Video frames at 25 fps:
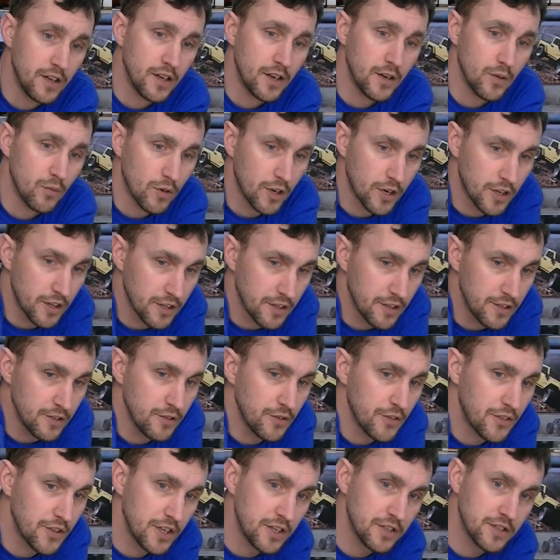And one of the new
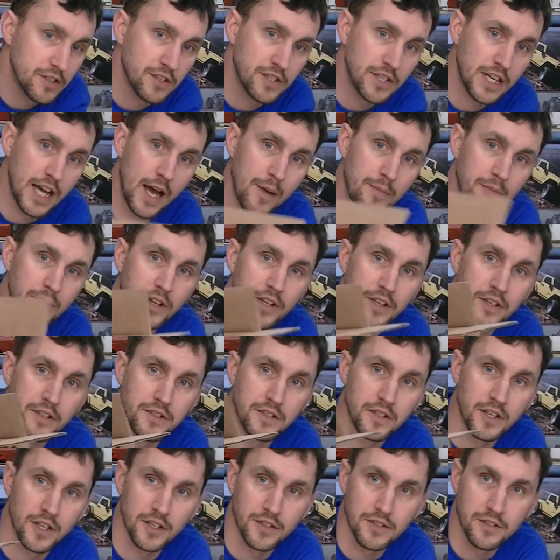things that's happening is
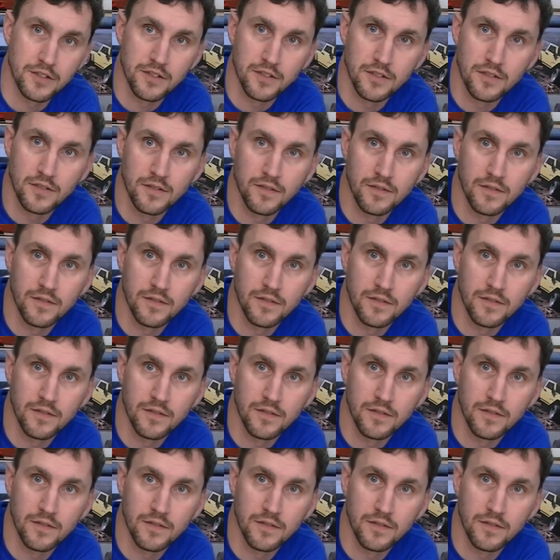this.